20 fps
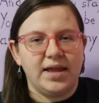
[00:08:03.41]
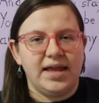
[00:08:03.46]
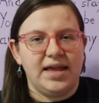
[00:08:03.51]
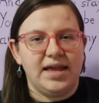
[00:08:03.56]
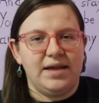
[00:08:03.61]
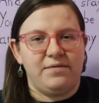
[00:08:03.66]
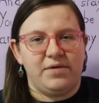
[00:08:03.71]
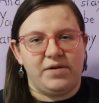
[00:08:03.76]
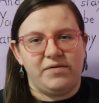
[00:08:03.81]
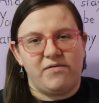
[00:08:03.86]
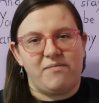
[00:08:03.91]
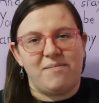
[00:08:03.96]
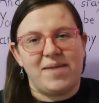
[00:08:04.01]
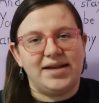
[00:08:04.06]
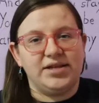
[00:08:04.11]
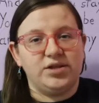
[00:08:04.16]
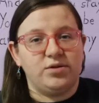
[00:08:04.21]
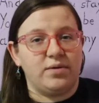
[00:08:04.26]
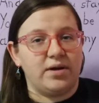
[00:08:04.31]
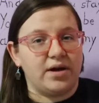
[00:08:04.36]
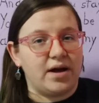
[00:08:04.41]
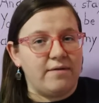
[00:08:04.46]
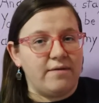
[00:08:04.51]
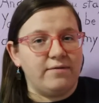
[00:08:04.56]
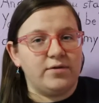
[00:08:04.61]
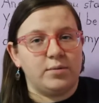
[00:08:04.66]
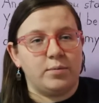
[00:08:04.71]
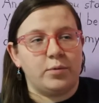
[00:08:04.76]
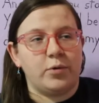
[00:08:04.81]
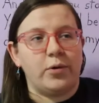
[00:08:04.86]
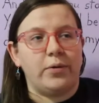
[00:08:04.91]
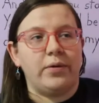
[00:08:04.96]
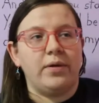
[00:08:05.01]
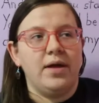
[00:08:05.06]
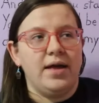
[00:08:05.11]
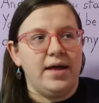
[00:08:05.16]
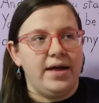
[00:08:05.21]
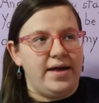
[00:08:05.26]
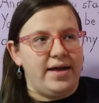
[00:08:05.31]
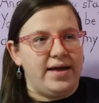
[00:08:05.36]
Even if it makes you uncomfortable,
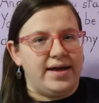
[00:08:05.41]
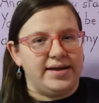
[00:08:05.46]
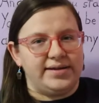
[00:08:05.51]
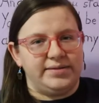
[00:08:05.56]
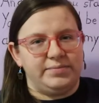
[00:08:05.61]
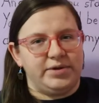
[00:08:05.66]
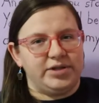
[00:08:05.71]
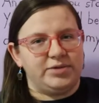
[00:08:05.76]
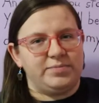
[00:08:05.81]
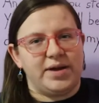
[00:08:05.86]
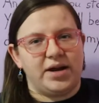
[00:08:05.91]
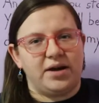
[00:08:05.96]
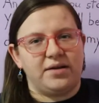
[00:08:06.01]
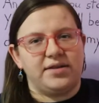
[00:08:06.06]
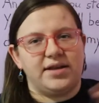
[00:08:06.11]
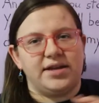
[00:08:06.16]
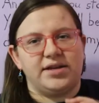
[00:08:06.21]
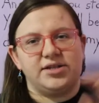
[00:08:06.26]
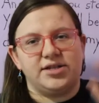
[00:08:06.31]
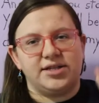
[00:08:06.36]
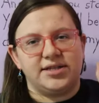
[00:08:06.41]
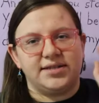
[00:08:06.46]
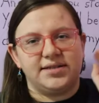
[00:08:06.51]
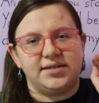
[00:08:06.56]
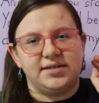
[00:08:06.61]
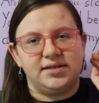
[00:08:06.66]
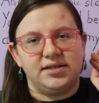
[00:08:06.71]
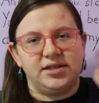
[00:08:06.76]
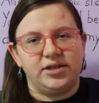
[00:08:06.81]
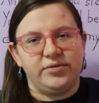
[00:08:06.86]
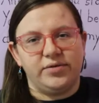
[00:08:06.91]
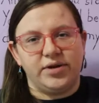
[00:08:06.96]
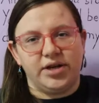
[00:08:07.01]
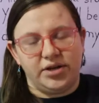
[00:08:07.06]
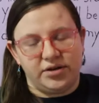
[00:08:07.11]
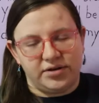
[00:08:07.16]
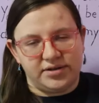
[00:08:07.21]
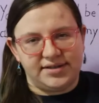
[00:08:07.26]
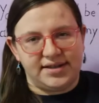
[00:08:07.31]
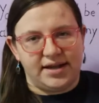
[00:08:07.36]
it's much better than just
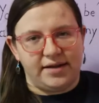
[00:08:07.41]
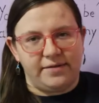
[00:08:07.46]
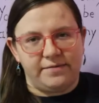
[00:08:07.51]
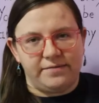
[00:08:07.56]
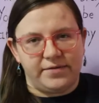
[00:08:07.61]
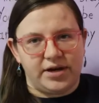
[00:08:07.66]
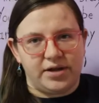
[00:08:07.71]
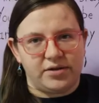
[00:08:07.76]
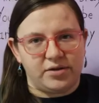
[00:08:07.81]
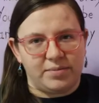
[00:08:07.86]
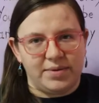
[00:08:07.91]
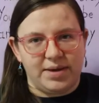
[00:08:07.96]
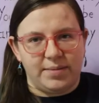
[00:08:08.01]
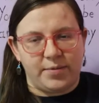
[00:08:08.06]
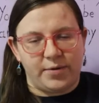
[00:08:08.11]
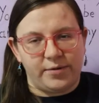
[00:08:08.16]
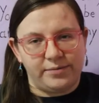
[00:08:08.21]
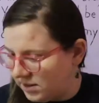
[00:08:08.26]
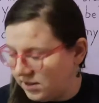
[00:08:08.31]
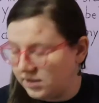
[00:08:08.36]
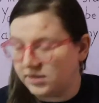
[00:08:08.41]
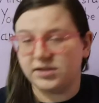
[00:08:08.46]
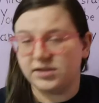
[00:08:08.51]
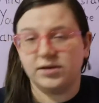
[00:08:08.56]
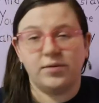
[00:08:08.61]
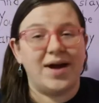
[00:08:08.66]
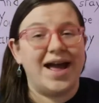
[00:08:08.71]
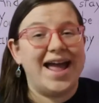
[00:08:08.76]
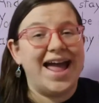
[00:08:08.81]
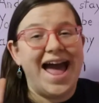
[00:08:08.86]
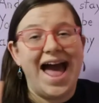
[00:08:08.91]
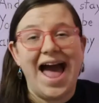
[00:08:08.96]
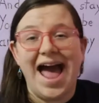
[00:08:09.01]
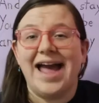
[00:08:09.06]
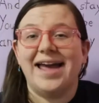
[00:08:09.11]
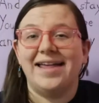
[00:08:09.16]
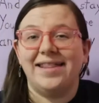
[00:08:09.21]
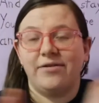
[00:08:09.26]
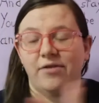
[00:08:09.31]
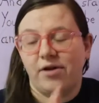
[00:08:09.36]
deluding yourself and other people. So I
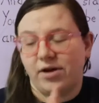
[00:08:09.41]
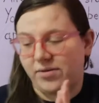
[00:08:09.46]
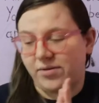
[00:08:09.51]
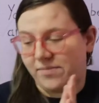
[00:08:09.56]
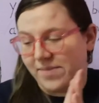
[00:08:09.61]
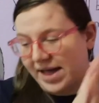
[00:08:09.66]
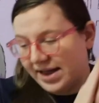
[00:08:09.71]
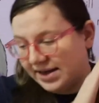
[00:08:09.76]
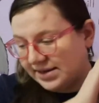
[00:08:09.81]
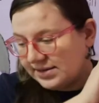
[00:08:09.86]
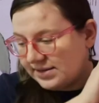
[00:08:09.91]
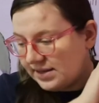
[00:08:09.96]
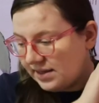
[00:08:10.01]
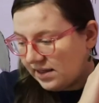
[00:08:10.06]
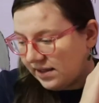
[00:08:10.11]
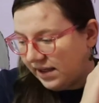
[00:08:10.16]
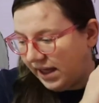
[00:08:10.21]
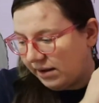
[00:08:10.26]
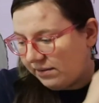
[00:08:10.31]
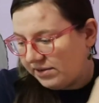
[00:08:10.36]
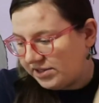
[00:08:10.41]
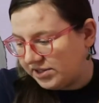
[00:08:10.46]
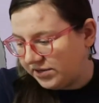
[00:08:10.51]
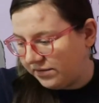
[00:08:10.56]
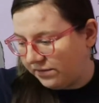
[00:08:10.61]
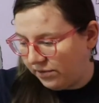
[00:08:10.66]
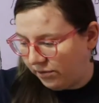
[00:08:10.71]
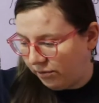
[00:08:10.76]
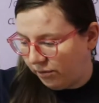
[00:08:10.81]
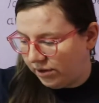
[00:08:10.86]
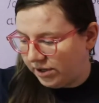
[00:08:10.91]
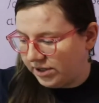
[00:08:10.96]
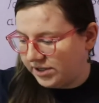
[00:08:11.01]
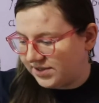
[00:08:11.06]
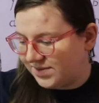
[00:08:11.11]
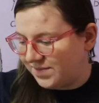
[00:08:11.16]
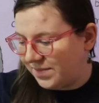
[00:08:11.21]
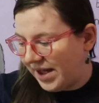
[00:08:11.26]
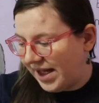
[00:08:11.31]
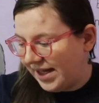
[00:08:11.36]
highly recommend The Language of
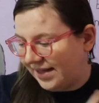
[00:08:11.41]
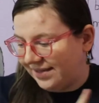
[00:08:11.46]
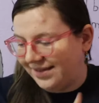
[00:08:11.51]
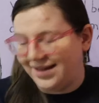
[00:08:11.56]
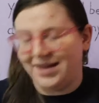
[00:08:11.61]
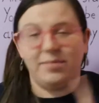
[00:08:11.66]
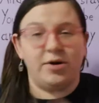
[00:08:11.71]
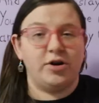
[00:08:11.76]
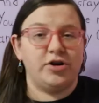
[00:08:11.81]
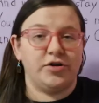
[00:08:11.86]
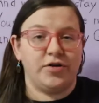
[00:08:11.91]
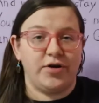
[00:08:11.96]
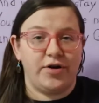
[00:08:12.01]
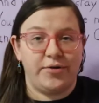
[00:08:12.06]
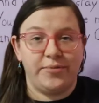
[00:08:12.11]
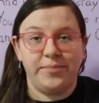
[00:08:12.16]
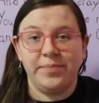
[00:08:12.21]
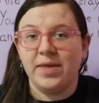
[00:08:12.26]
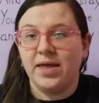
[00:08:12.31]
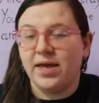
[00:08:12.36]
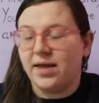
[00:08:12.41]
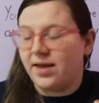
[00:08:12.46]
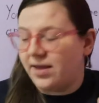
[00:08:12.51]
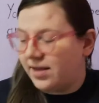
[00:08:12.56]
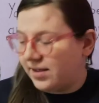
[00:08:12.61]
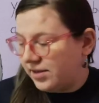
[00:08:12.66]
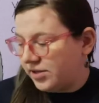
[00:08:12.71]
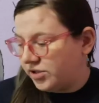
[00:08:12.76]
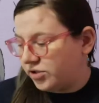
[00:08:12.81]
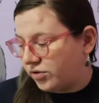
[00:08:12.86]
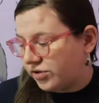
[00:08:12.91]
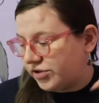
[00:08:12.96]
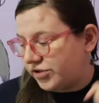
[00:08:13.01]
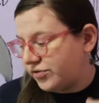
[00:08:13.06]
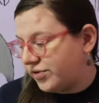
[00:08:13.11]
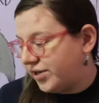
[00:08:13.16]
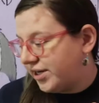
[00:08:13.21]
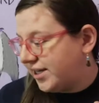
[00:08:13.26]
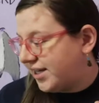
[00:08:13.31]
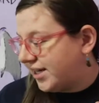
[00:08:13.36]
Thorns by Leigh Bardugo, short
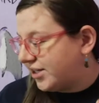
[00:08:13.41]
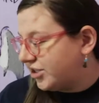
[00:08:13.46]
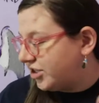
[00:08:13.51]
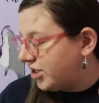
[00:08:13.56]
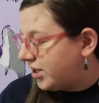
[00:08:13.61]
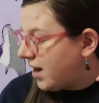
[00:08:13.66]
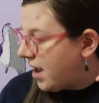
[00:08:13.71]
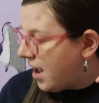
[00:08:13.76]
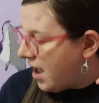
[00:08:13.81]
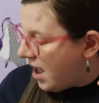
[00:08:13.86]
story collection.